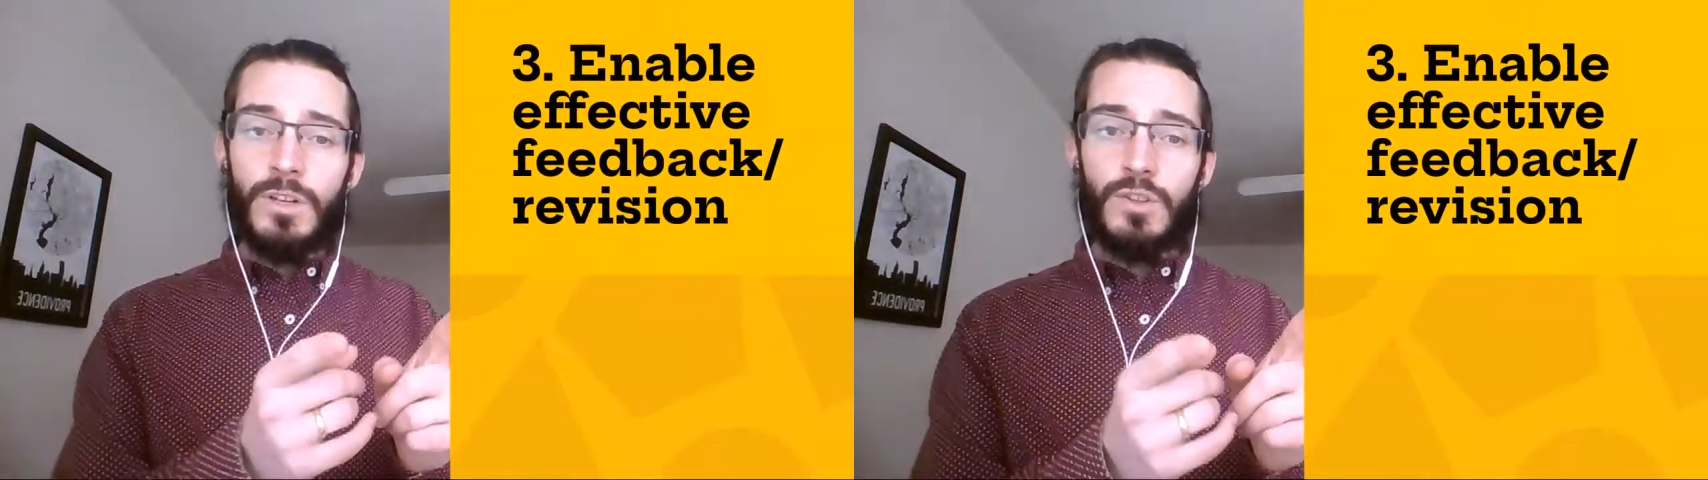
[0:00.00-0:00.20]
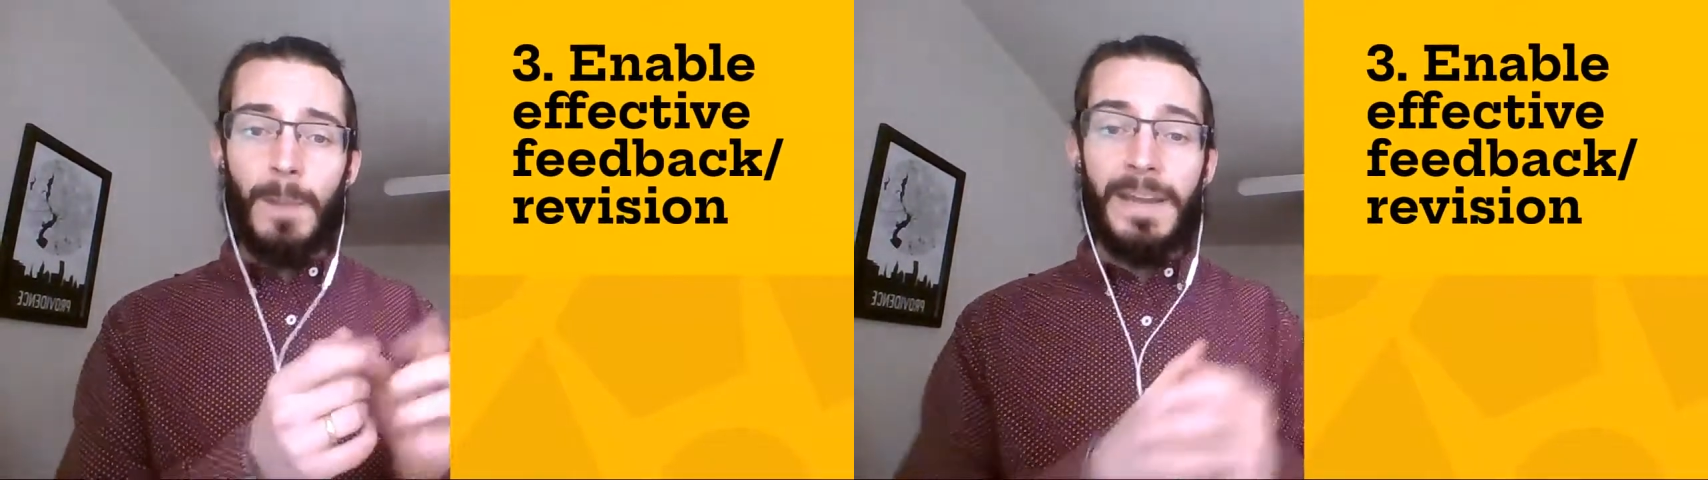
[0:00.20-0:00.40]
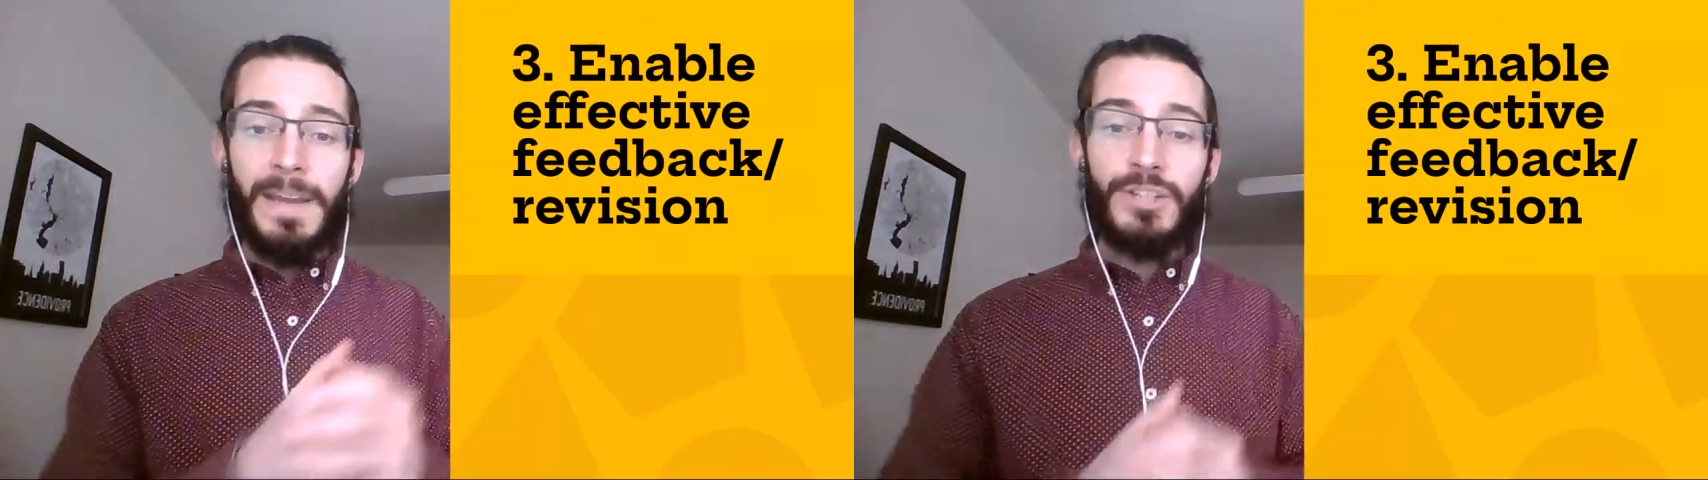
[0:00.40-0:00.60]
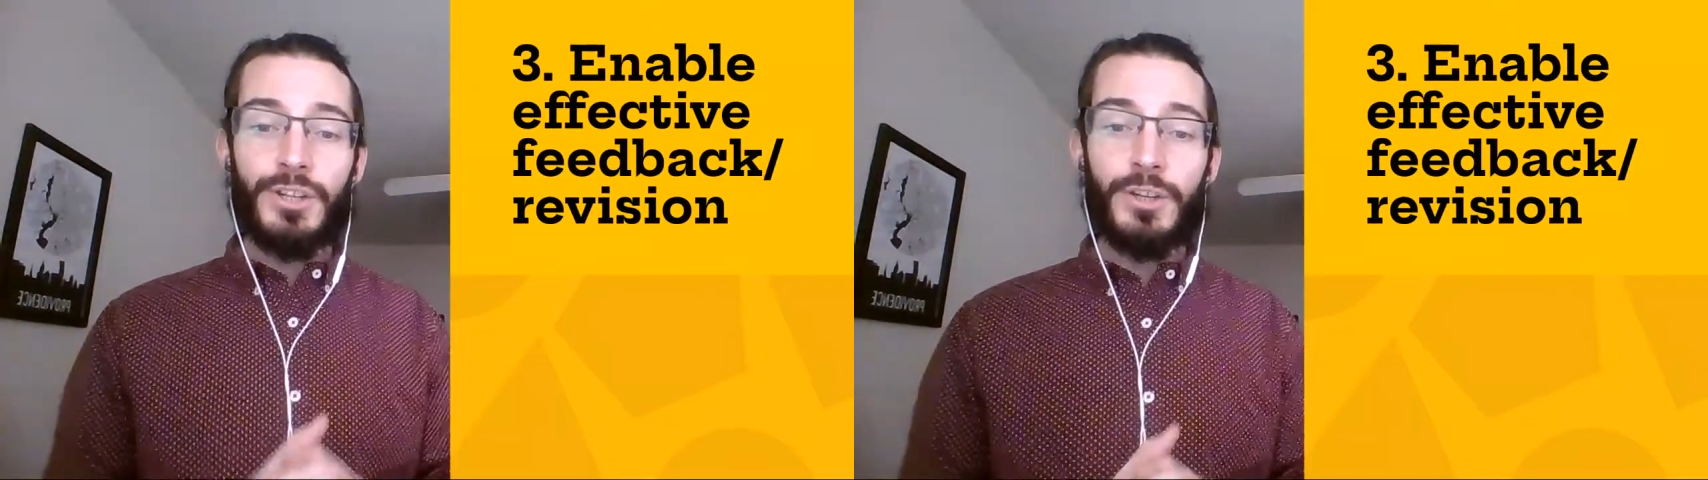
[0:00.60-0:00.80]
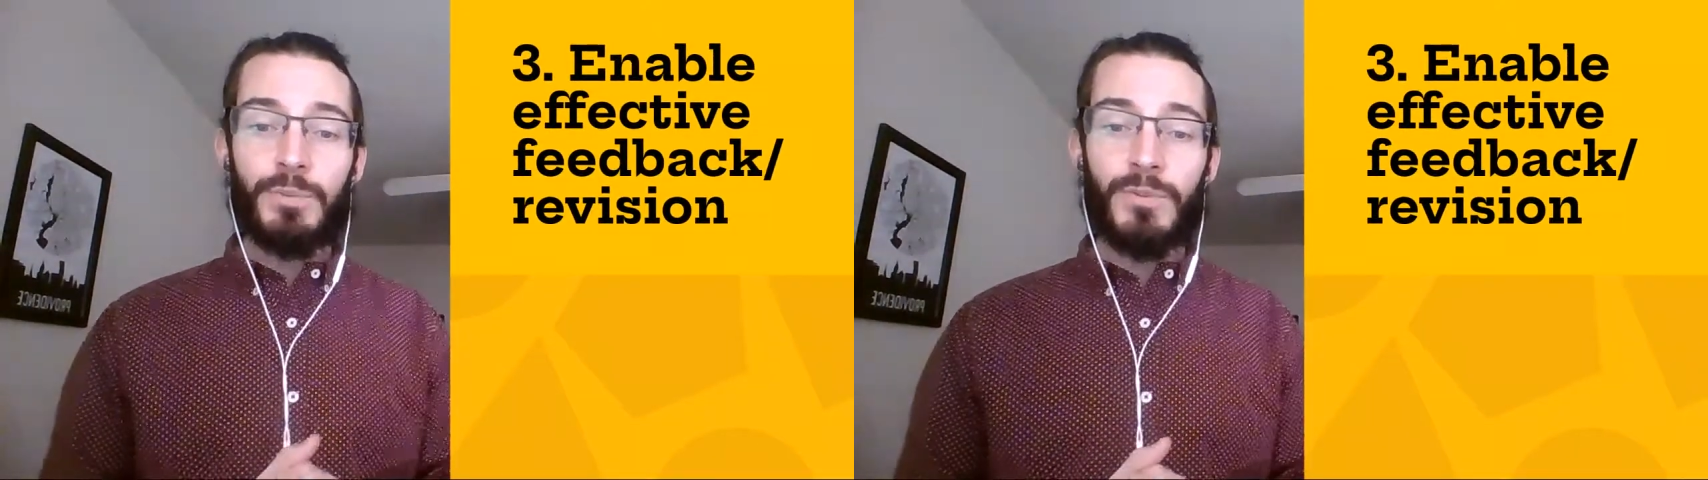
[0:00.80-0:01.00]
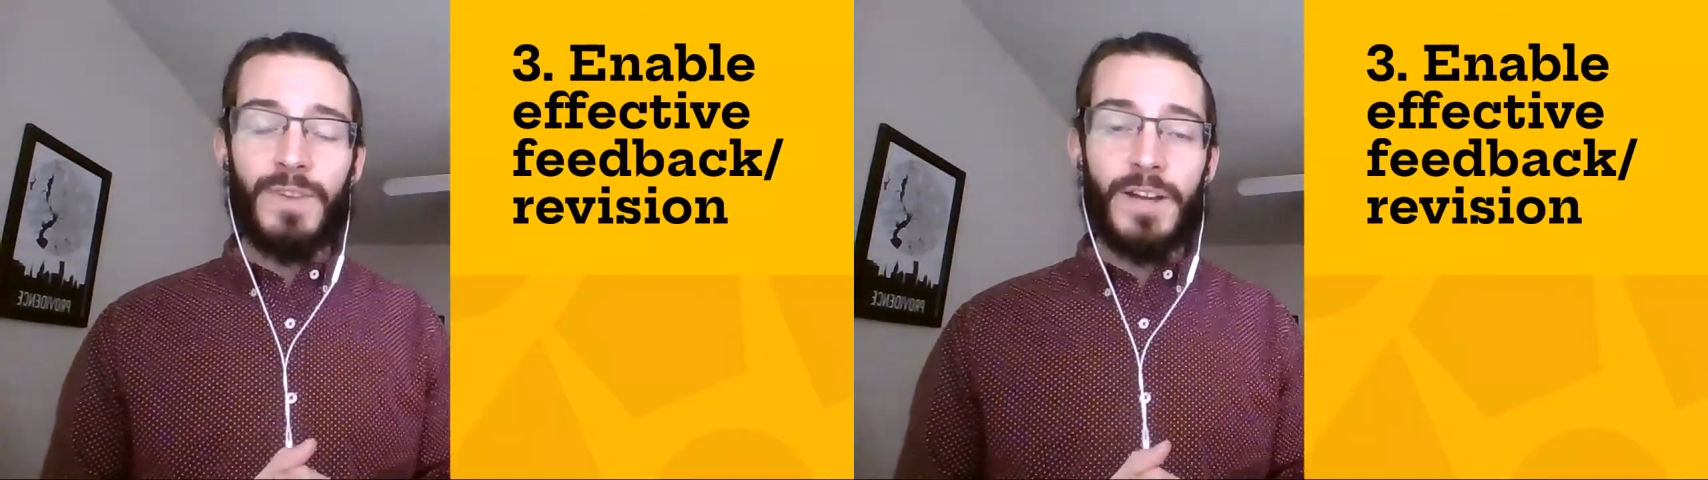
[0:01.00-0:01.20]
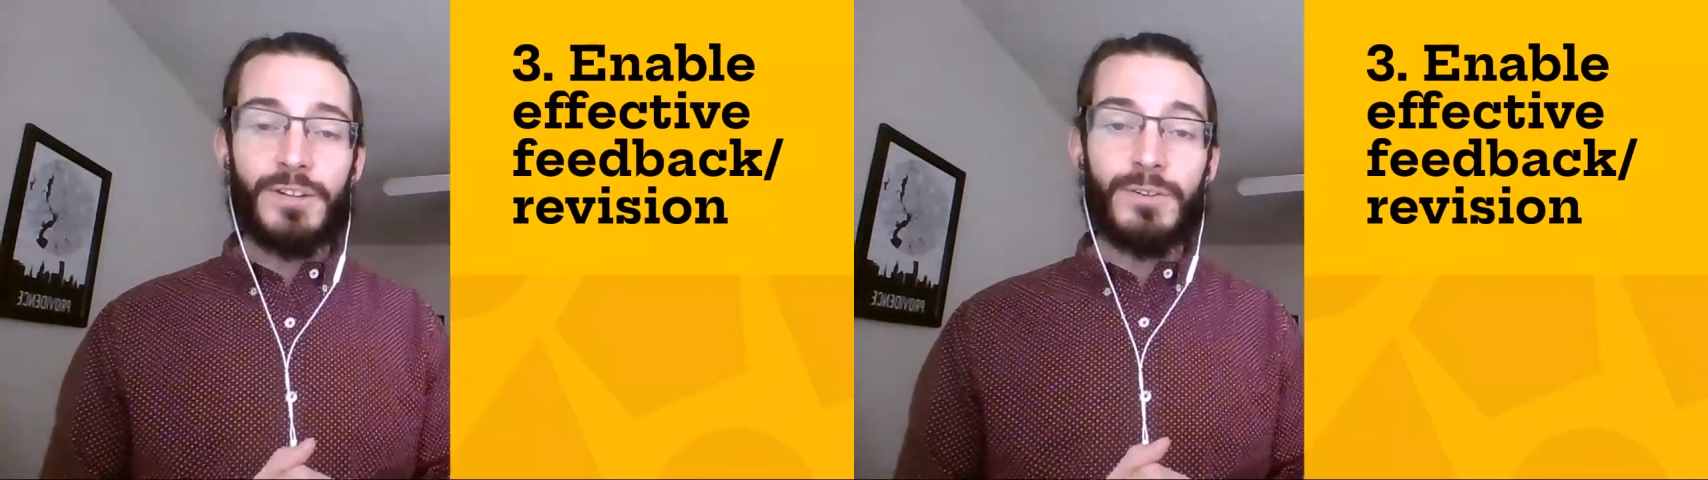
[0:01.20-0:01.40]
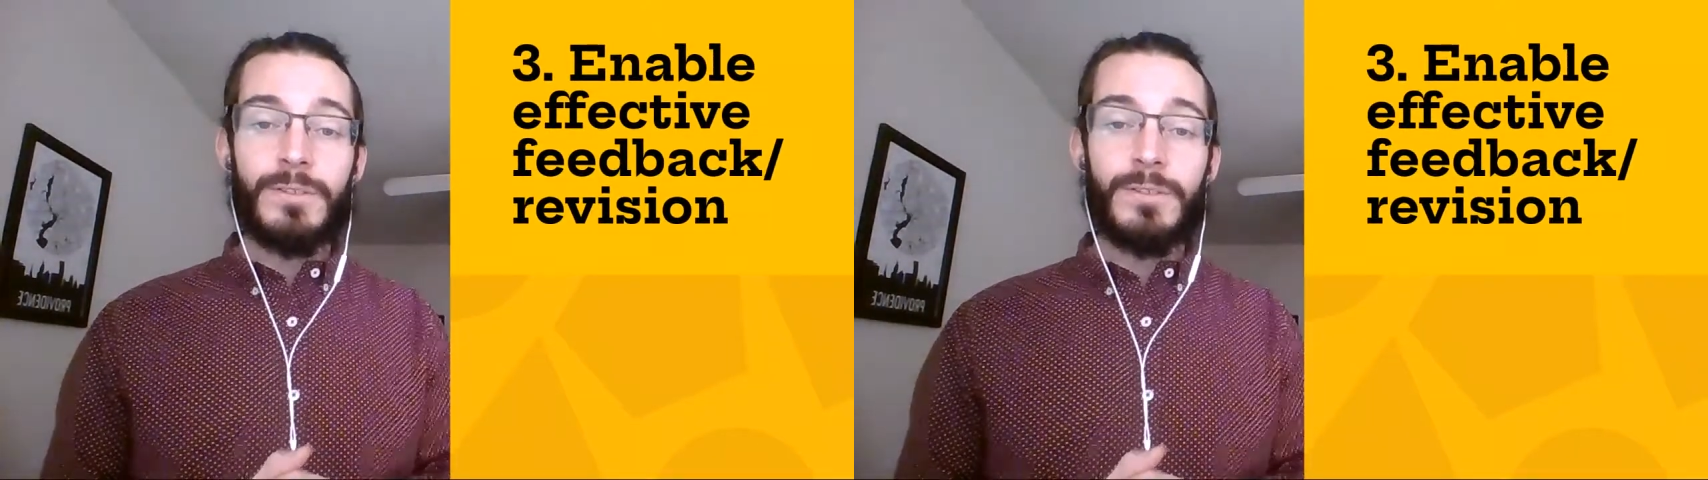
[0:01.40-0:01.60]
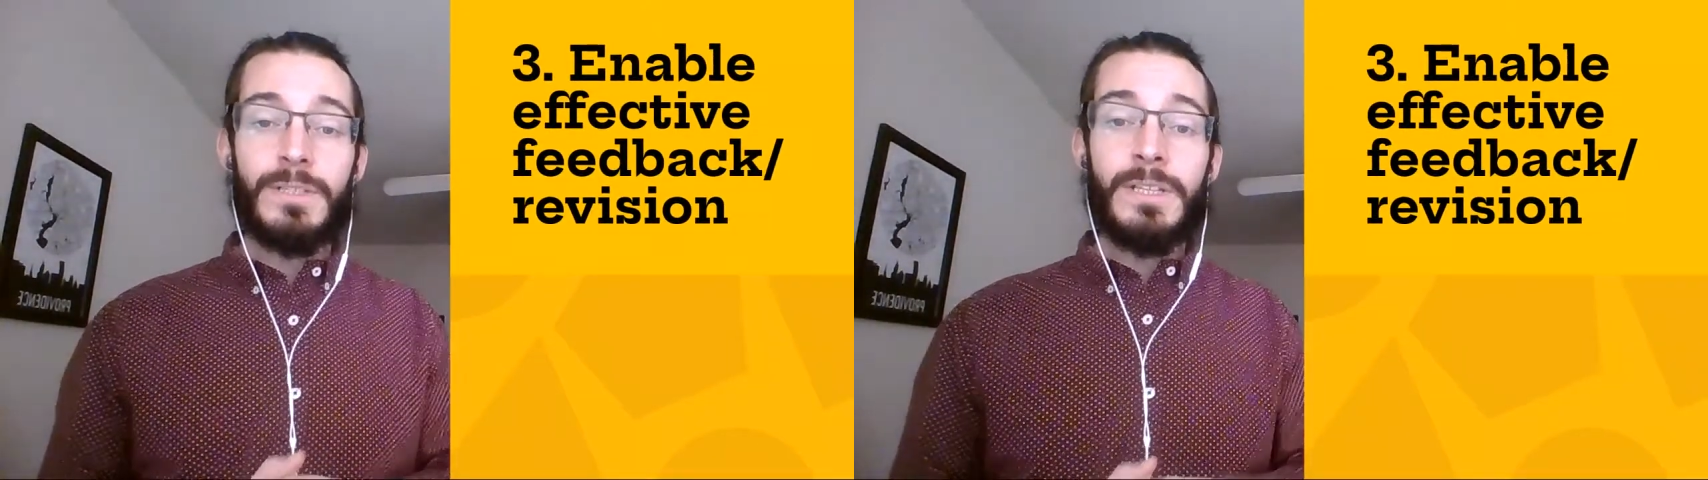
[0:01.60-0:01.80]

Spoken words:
So I mentioned the professional.